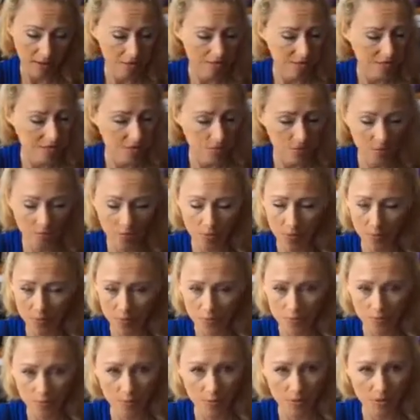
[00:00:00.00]
It's so
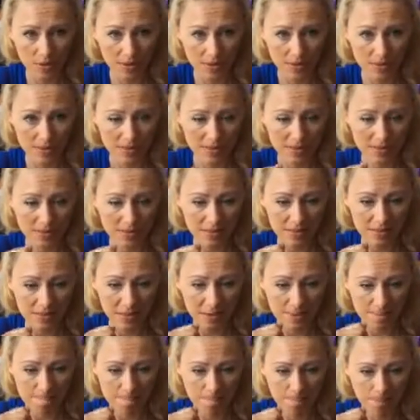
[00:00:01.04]
important with
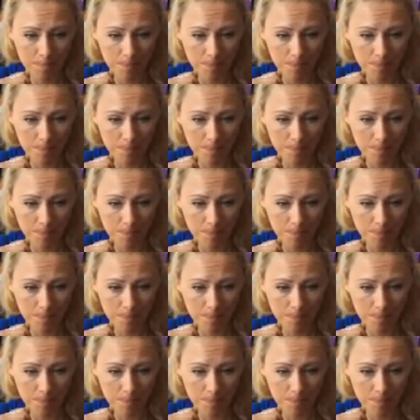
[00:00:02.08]
consistency.